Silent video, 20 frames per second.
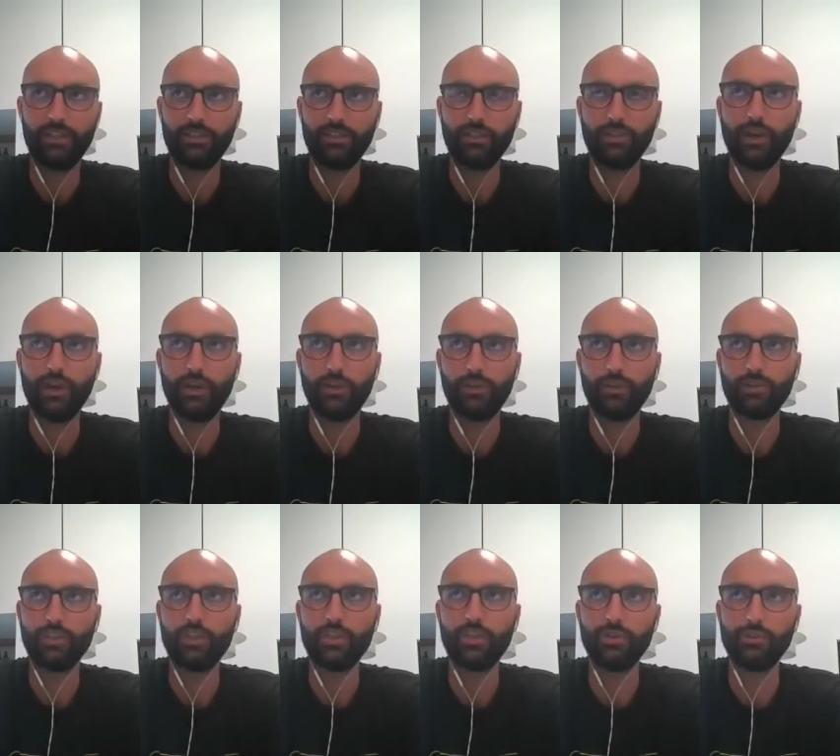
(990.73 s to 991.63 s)
you know
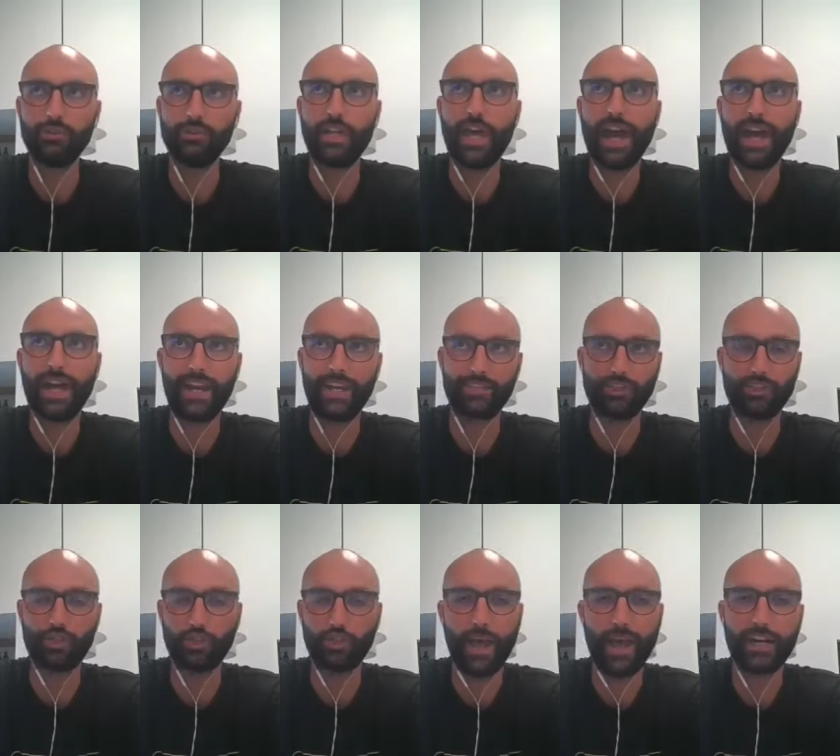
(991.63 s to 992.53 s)
use that as a
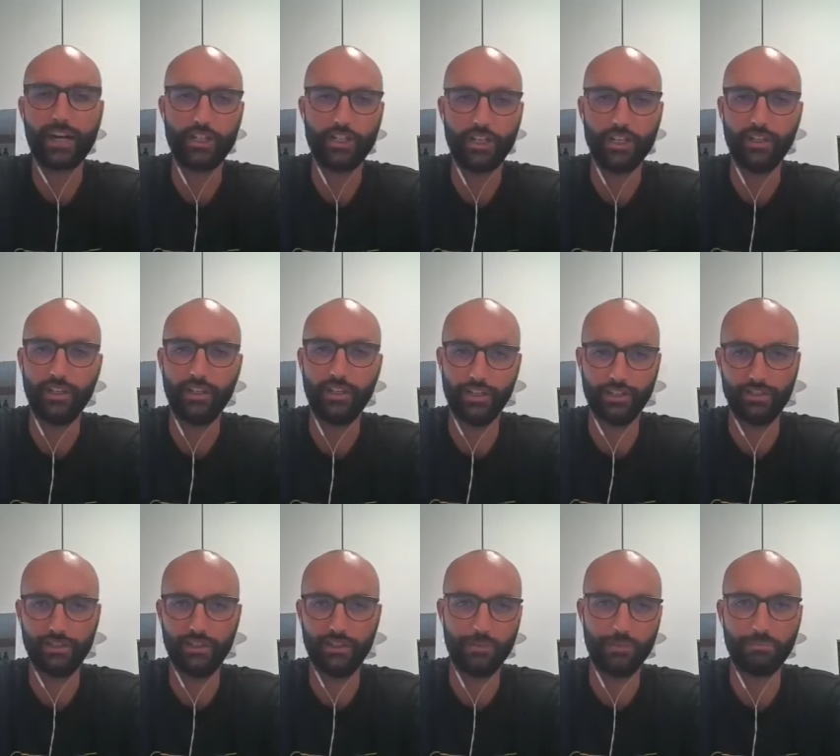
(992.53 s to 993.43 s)
strategy
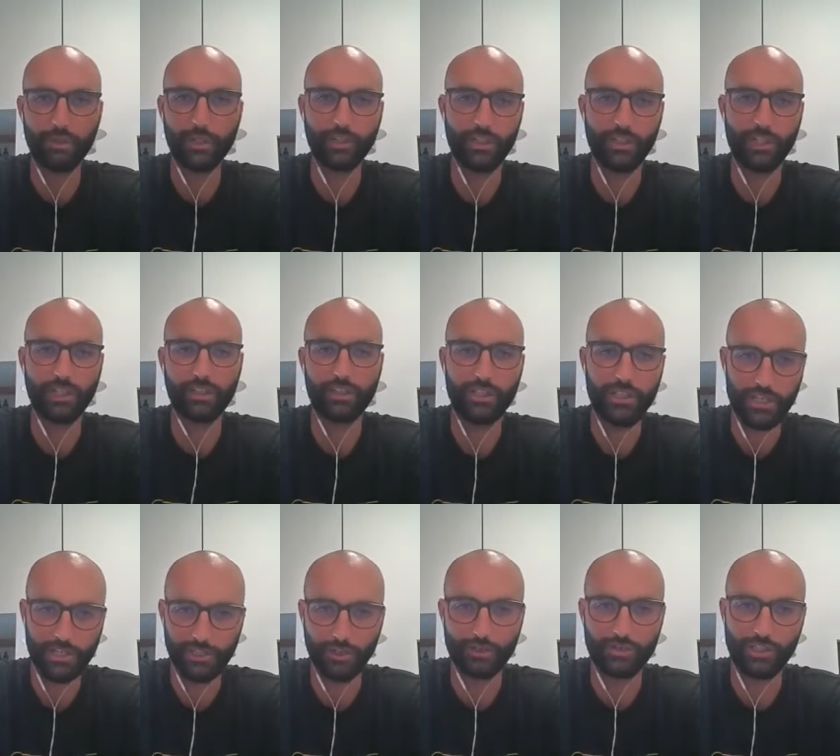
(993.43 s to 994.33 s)
is in building
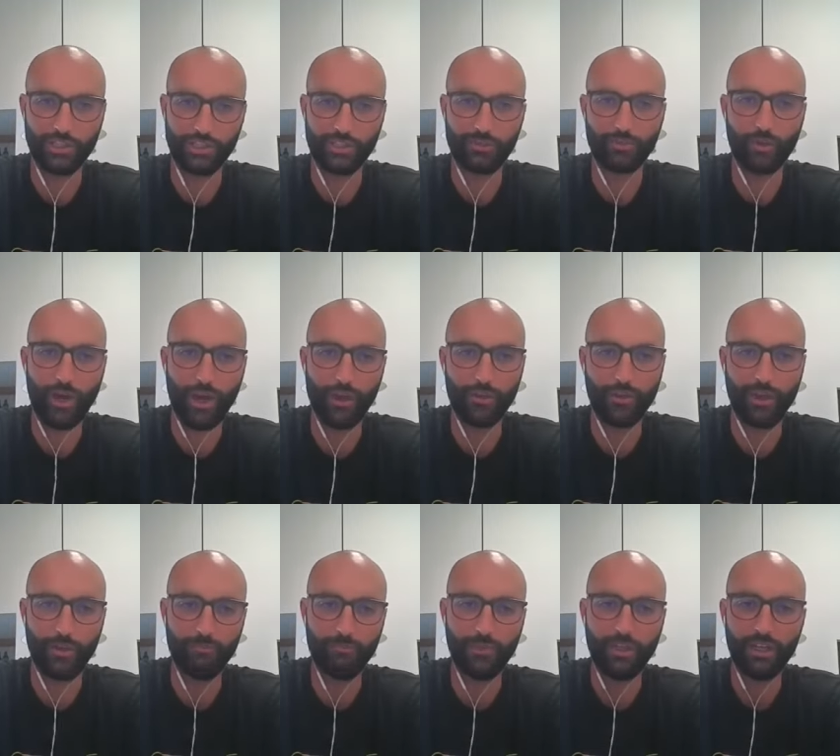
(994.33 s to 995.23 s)
the ecosystem around
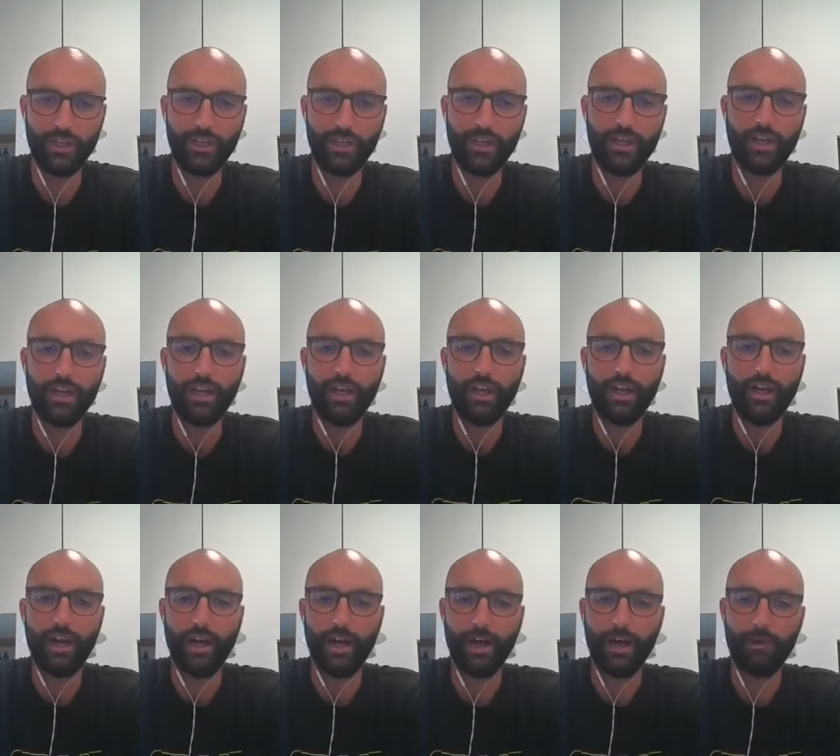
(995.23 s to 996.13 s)
them
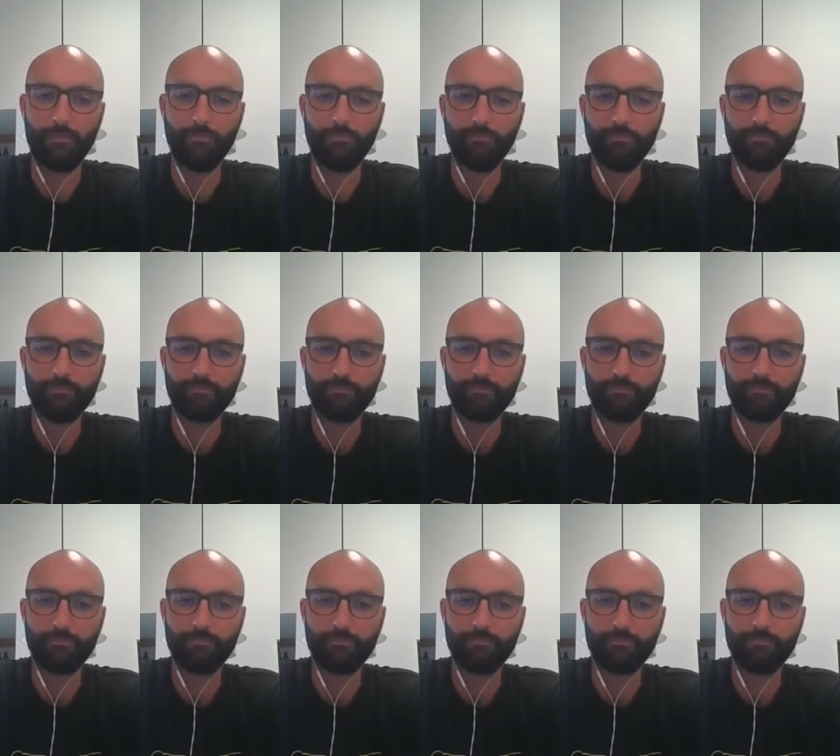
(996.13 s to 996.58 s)
um,